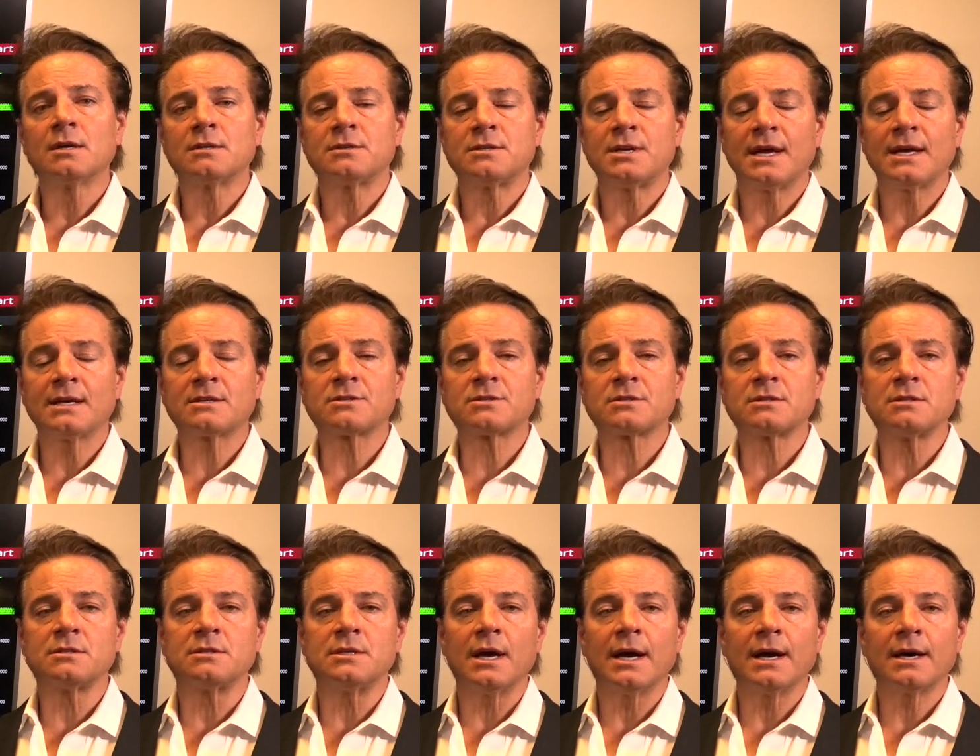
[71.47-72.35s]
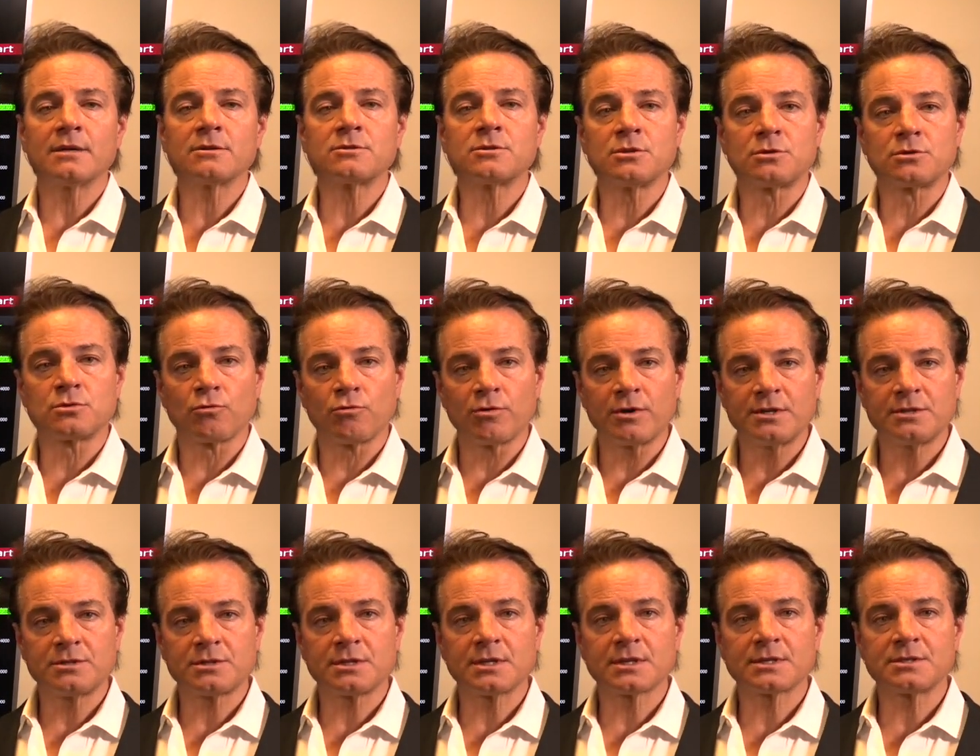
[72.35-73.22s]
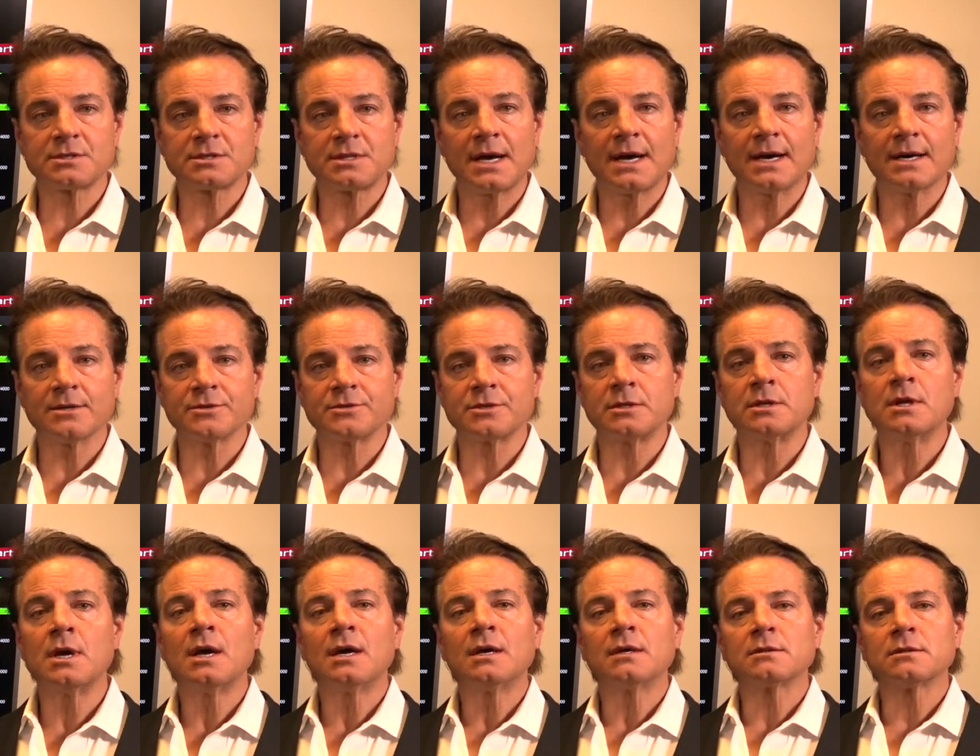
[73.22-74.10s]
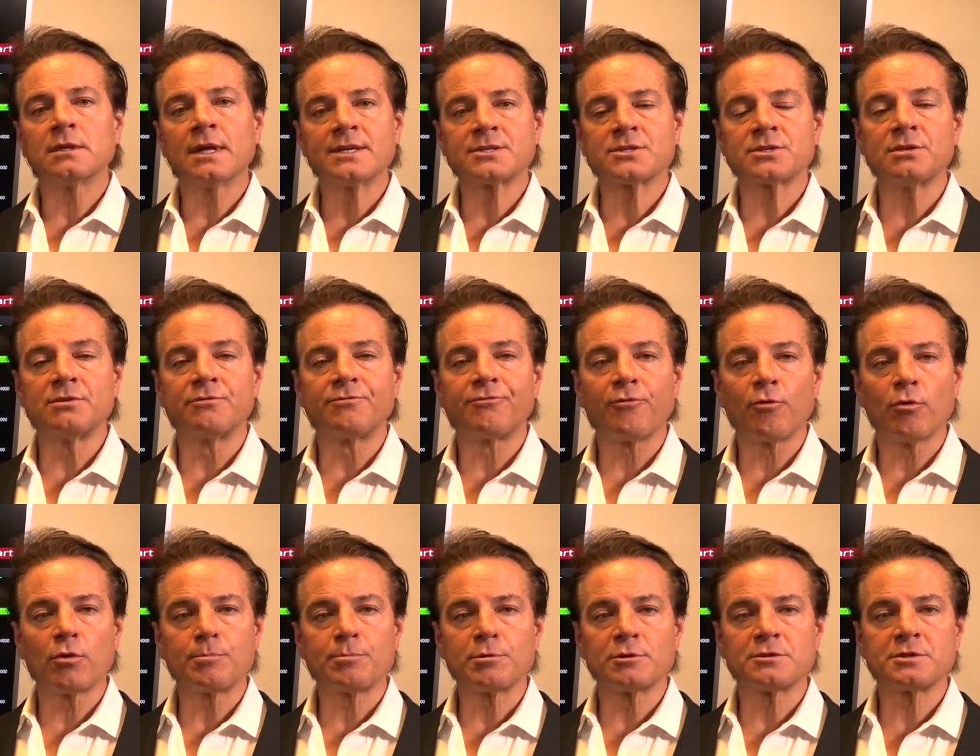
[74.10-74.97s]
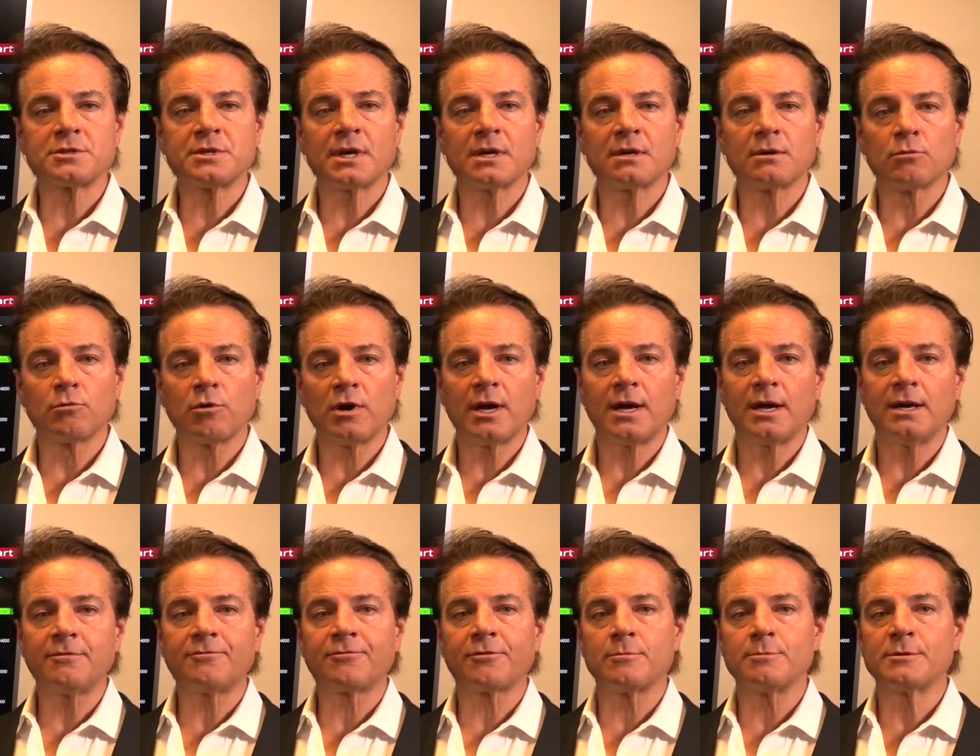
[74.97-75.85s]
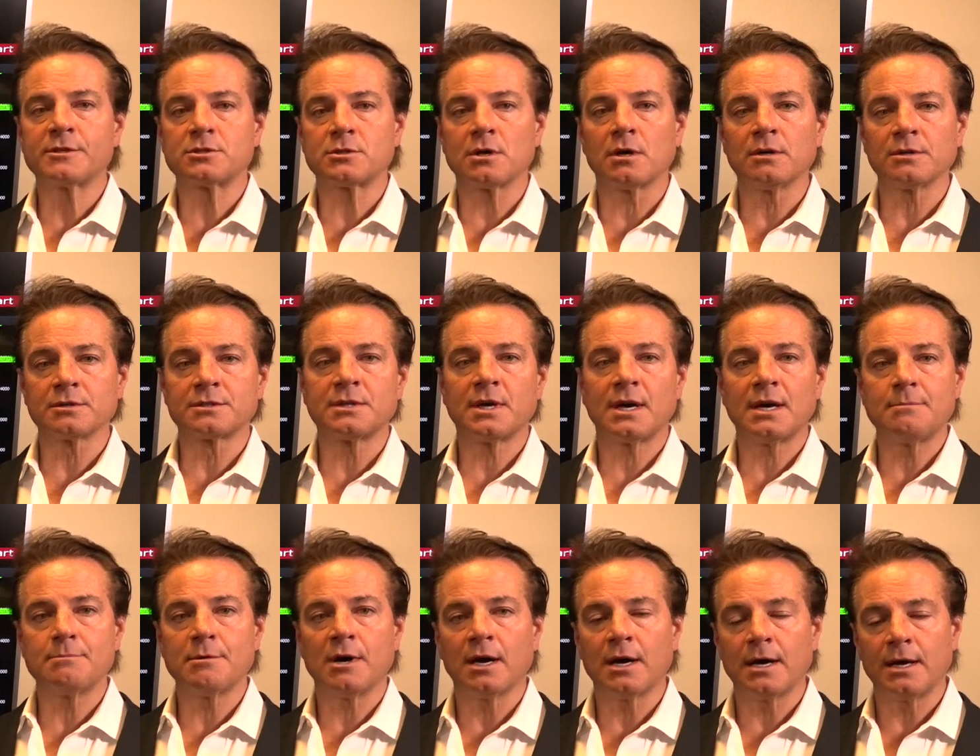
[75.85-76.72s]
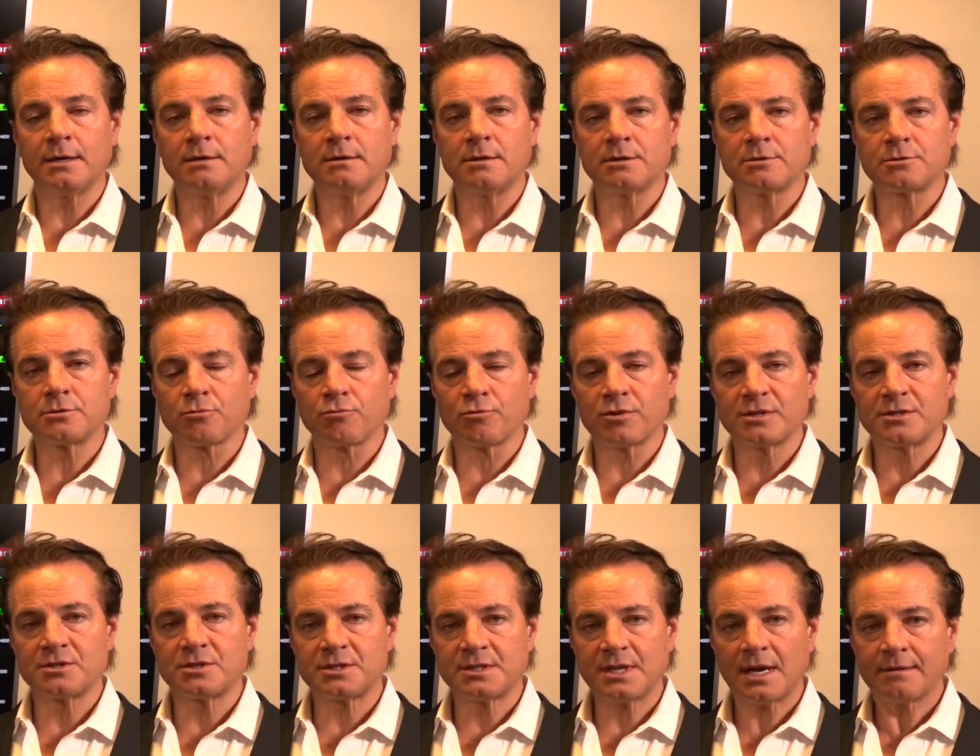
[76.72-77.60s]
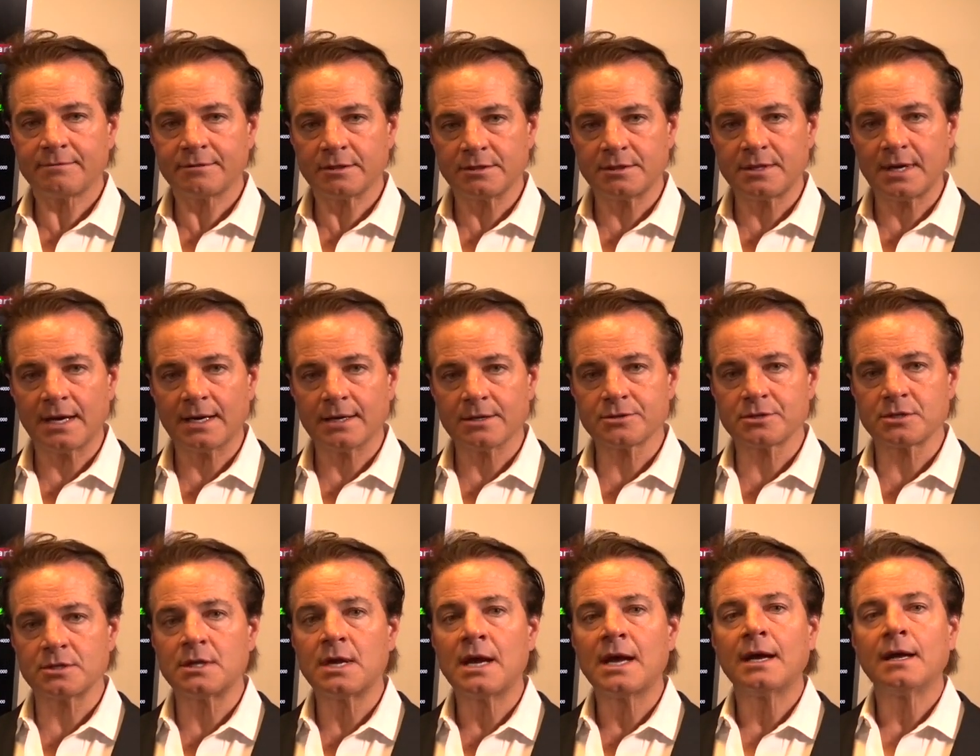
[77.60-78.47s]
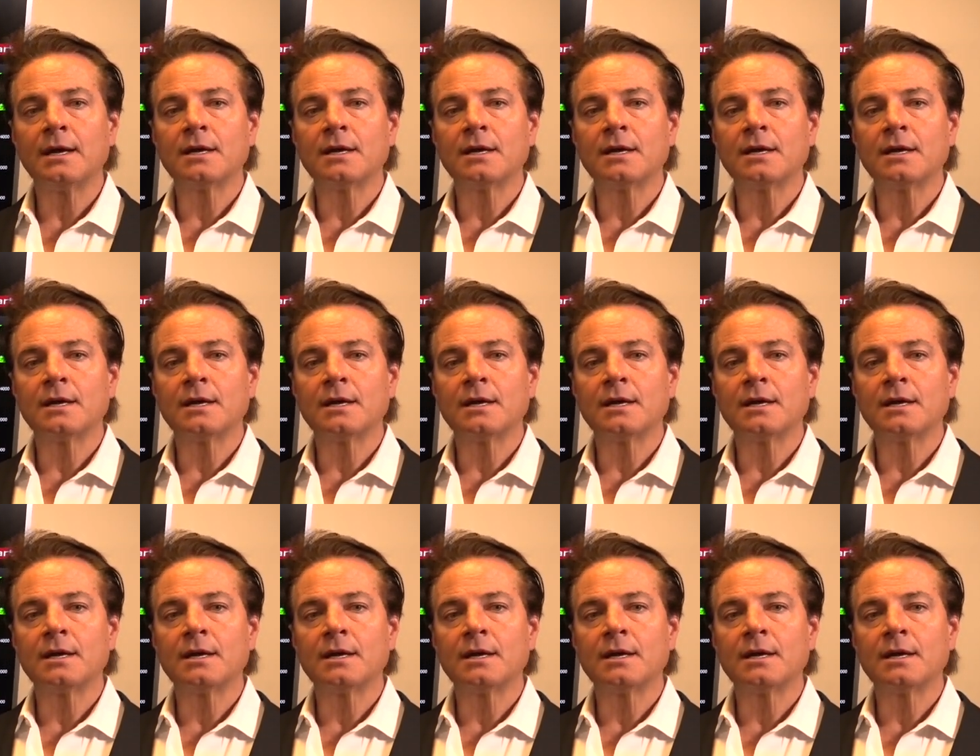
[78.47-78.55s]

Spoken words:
takes the Dow to 26,000, less than 4% away from its all-time high near 27,000.